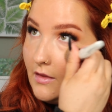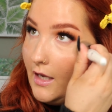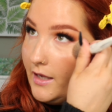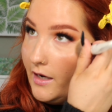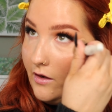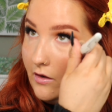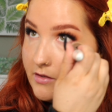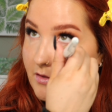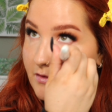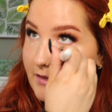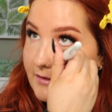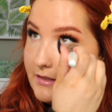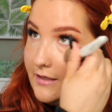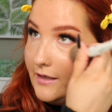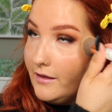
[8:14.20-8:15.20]
And I also
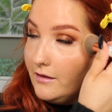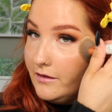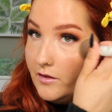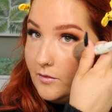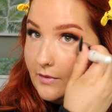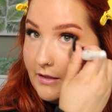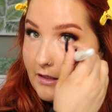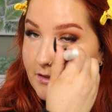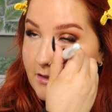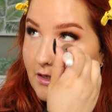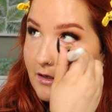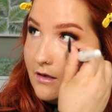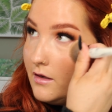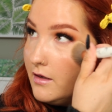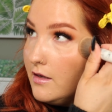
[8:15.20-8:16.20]
like to take a little bit
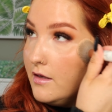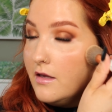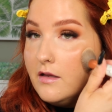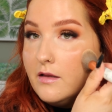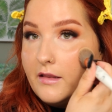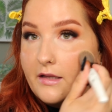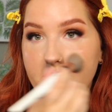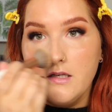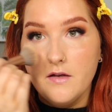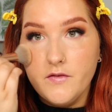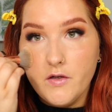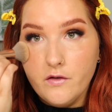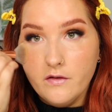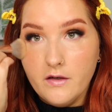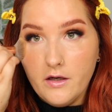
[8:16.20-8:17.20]
that's left
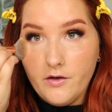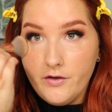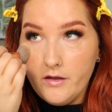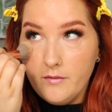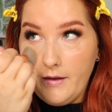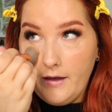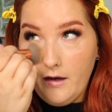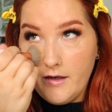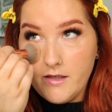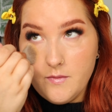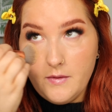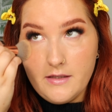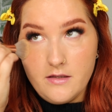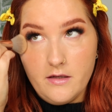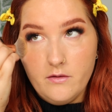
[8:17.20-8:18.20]
over underneath my eyes
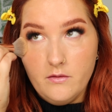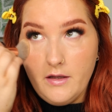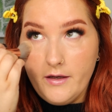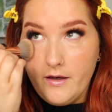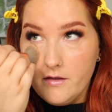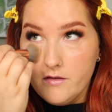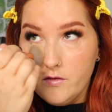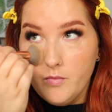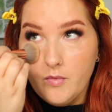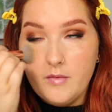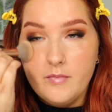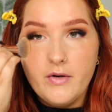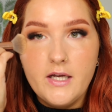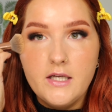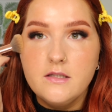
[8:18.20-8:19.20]
because I don't like a super
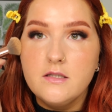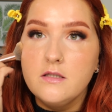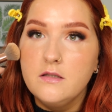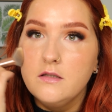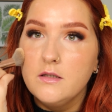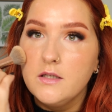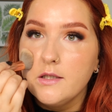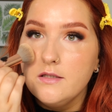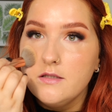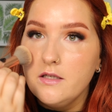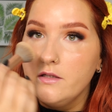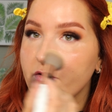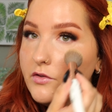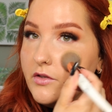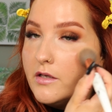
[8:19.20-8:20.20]
bright
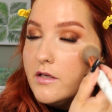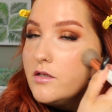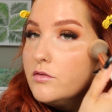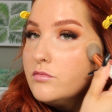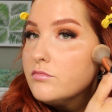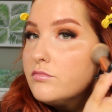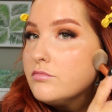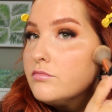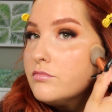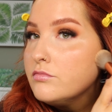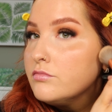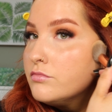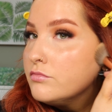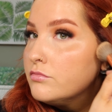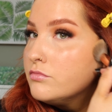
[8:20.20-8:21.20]
concealer look.
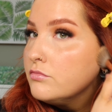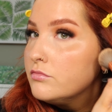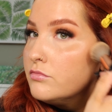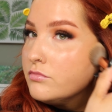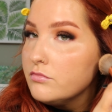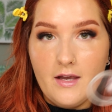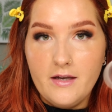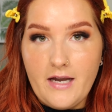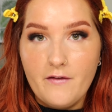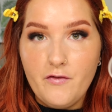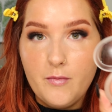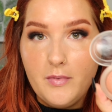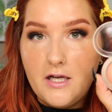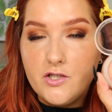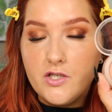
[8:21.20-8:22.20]
Now for
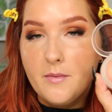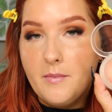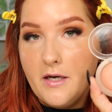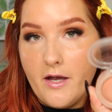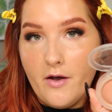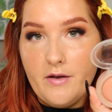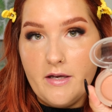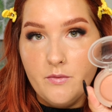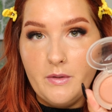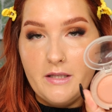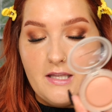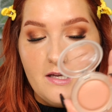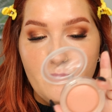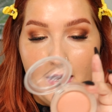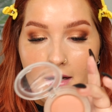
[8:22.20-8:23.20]
blush, I'm going to go in with
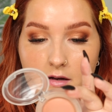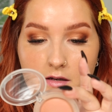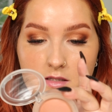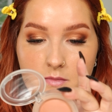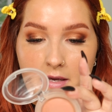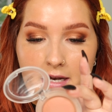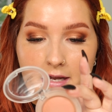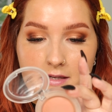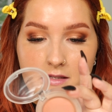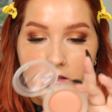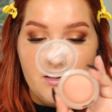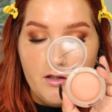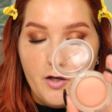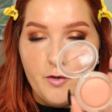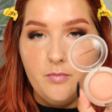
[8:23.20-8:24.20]
the MAC Cosmetics
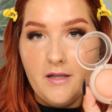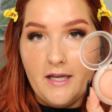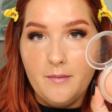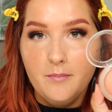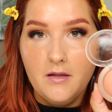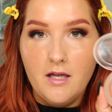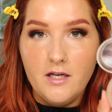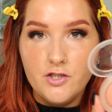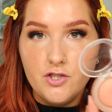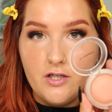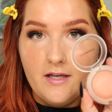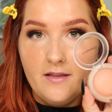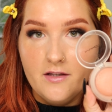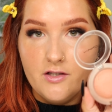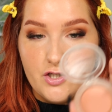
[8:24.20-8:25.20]
Glow Play Blush
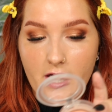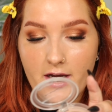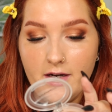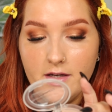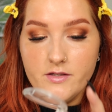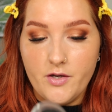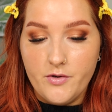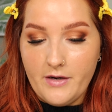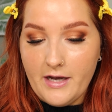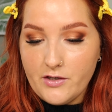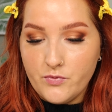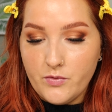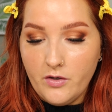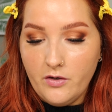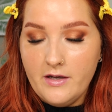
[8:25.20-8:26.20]
in the shade So
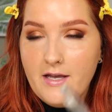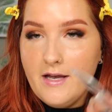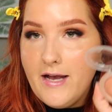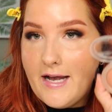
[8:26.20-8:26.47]
Natural.